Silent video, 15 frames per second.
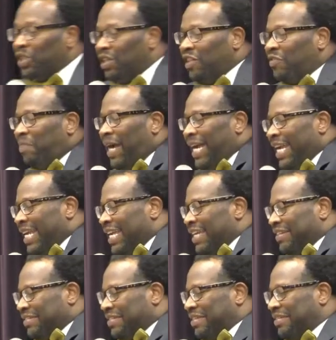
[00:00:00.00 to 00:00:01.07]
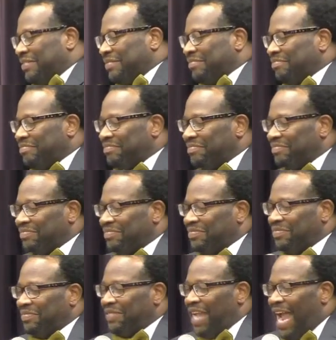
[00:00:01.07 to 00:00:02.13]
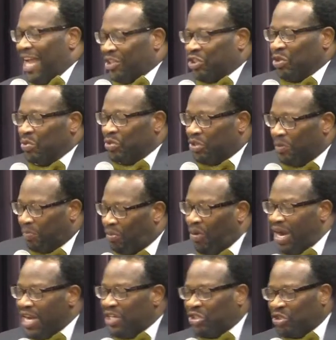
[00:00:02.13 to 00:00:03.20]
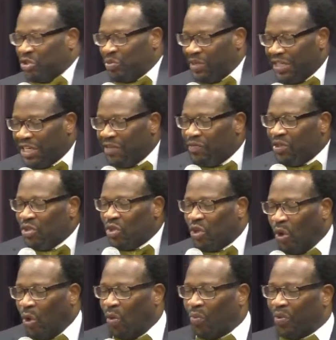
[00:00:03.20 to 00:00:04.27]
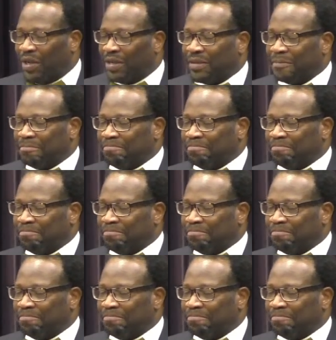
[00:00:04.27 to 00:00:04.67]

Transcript: to lift my hands. I choose to praise you and give you the glory.